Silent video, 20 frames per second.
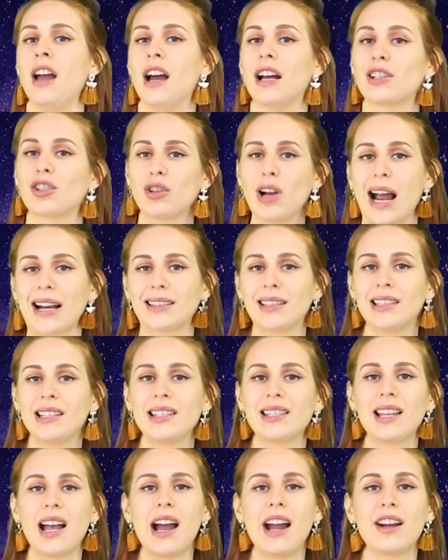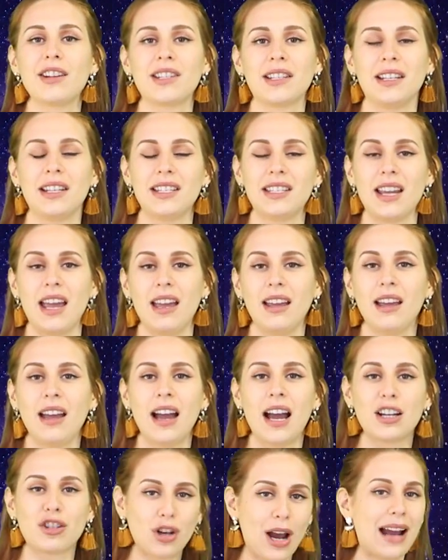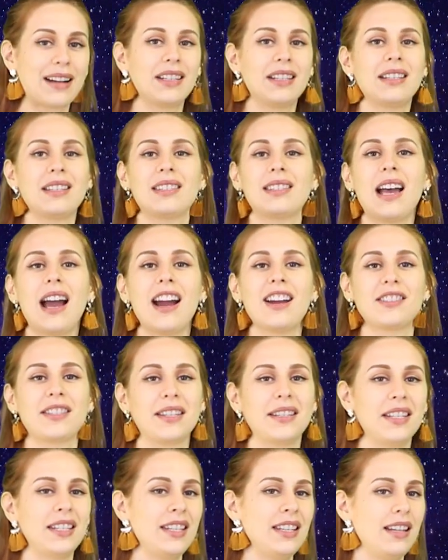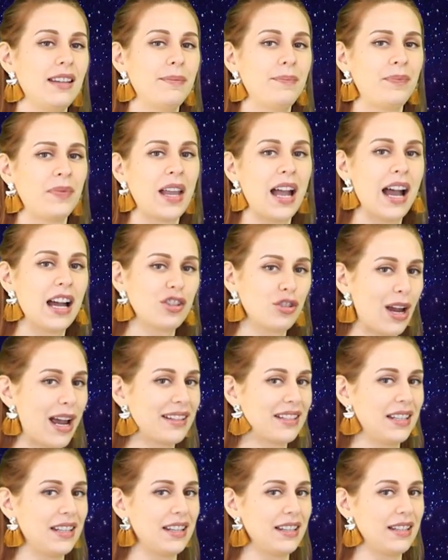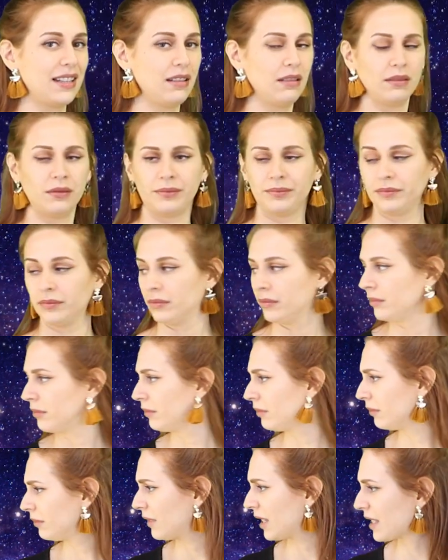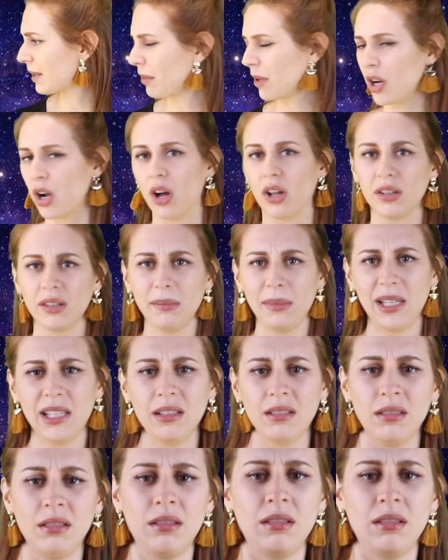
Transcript: attracting desires and, attracting desires and, attracting, is someone calling me?